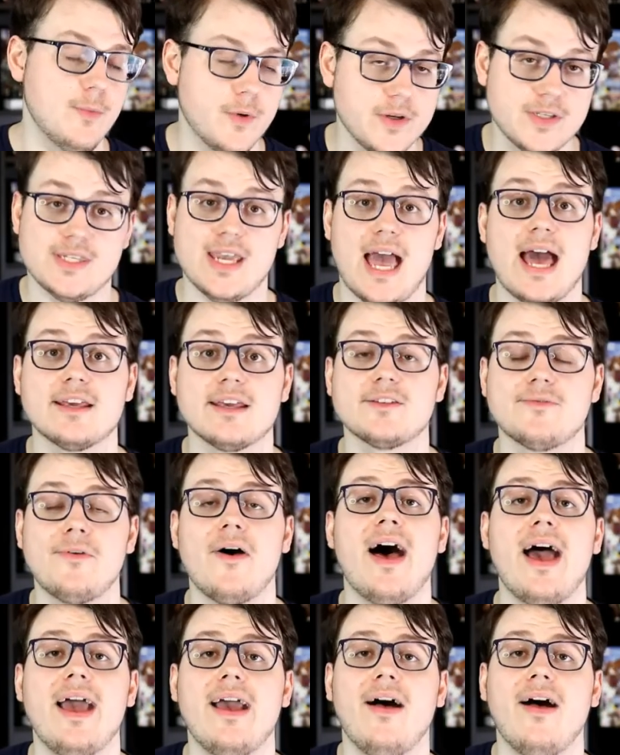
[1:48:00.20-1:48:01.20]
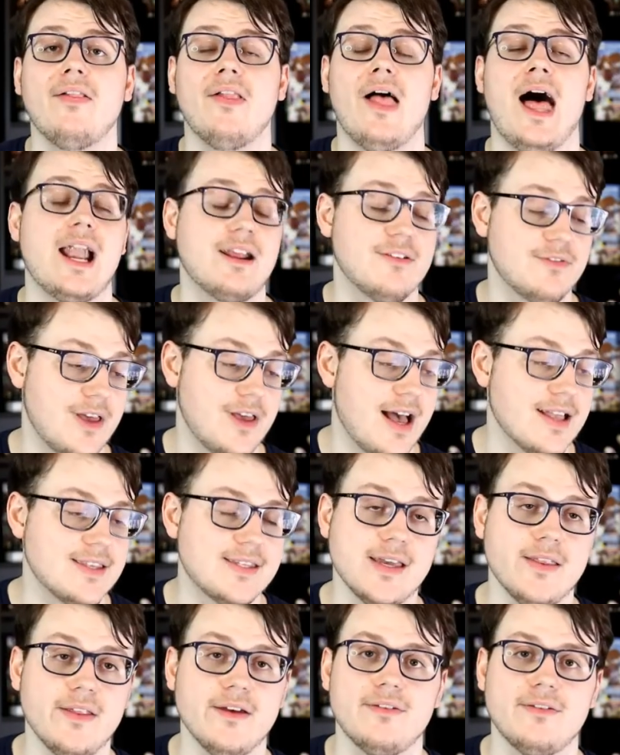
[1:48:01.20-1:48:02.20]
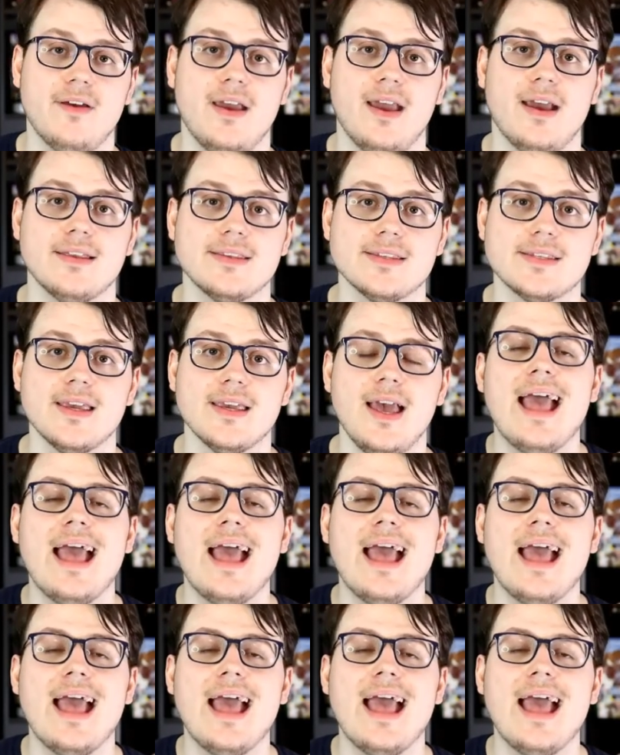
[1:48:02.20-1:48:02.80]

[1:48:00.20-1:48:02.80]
will satisfy a lot of Godzilla fans.